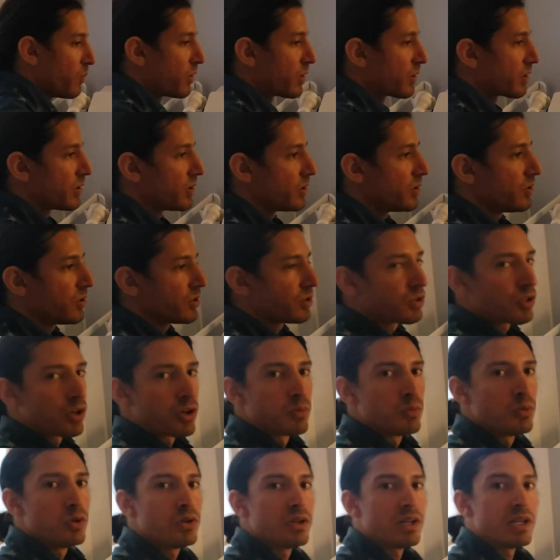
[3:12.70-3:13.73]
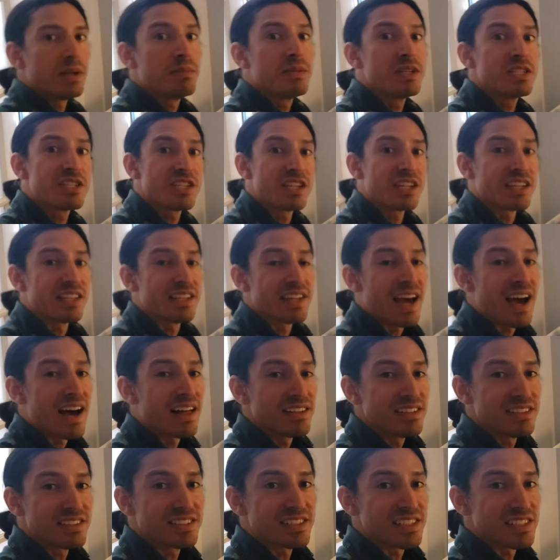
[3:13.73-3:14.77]
We're going to do a thermal imaging
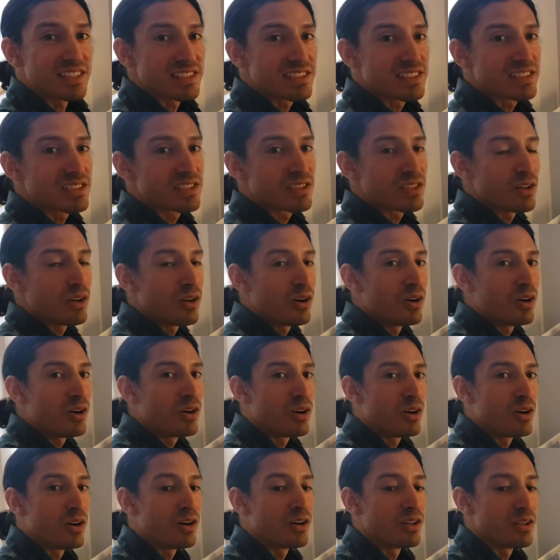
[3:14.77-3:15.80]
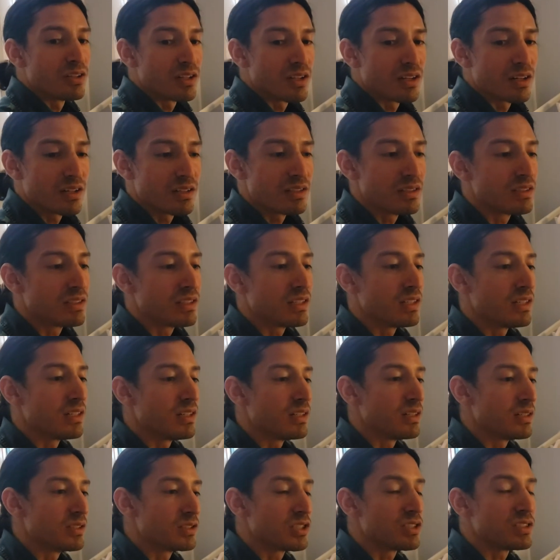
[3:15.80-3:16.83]
analysis okay. on
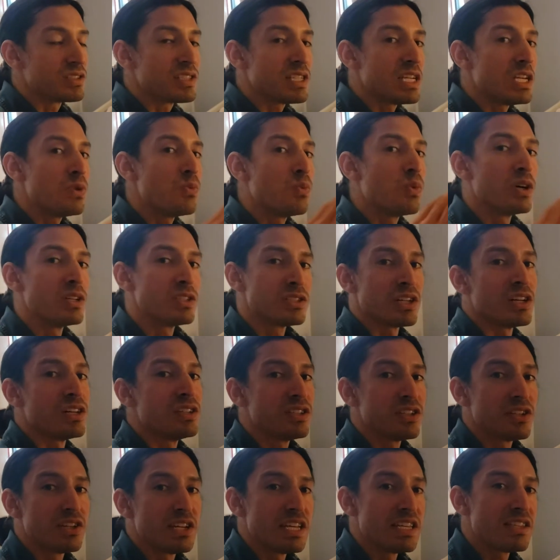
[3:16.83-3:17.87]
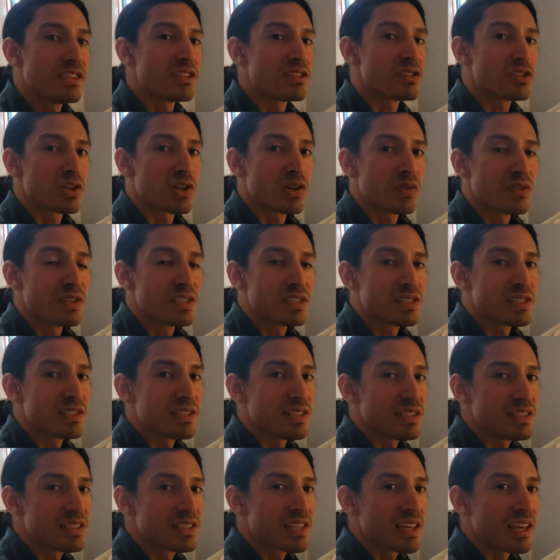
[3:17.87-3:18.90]
the to see what's underneath the surface of
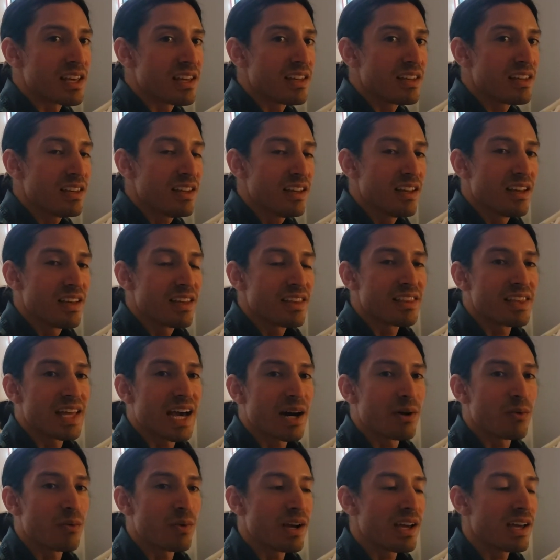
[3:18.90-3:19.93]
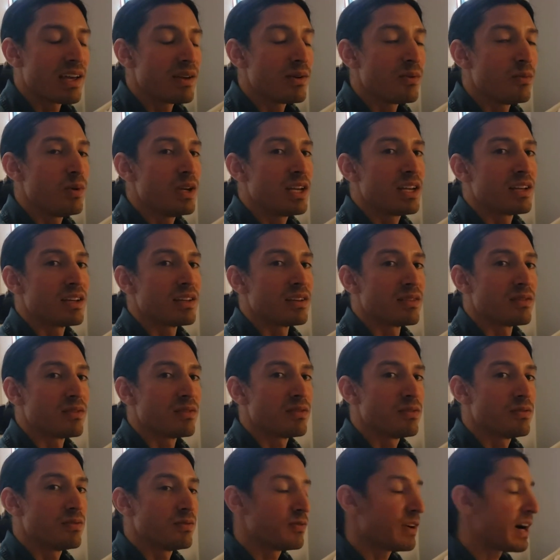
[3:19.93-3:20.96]
the skin. Okay. That way we can
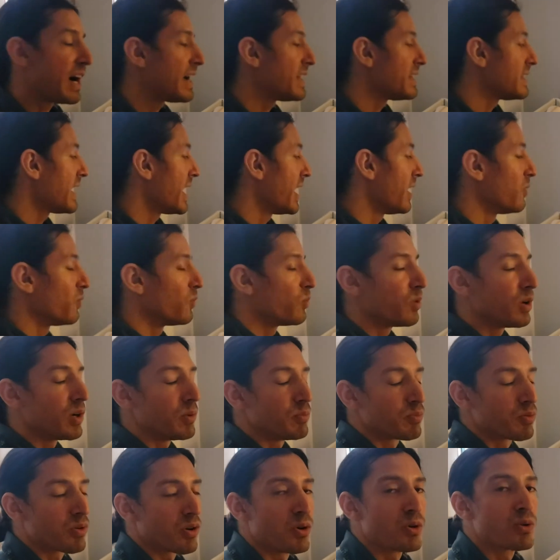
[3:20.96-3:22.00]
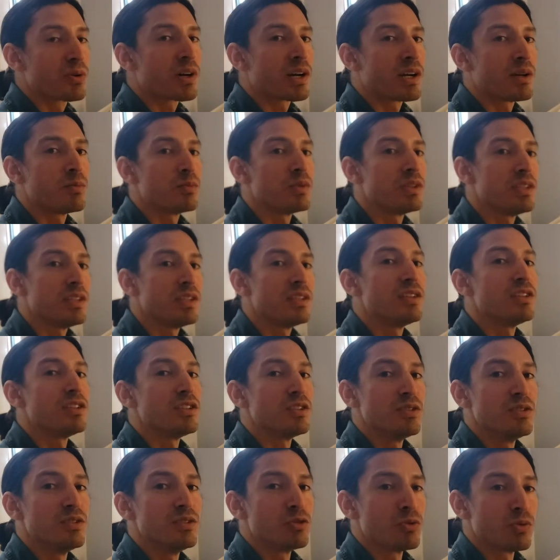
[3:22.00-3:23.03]
find out what program we need to
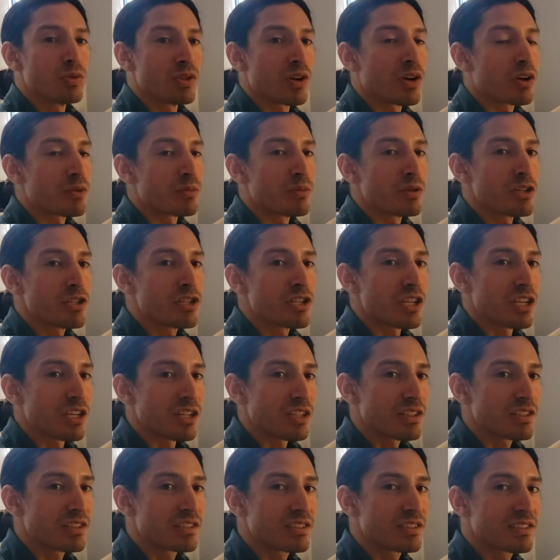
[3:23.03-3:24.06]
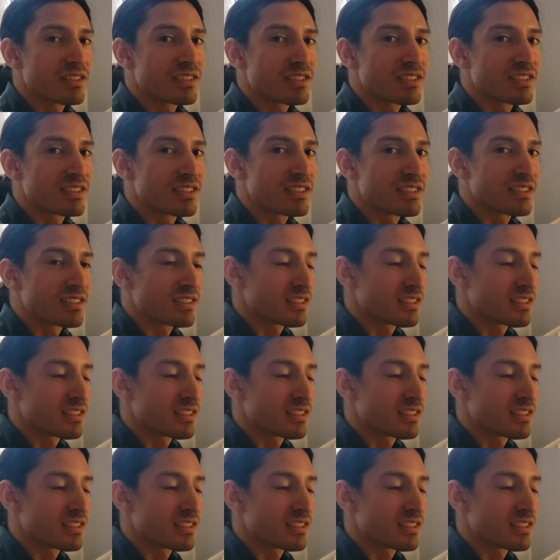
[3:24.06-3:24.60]
use with our machine. Gotcha.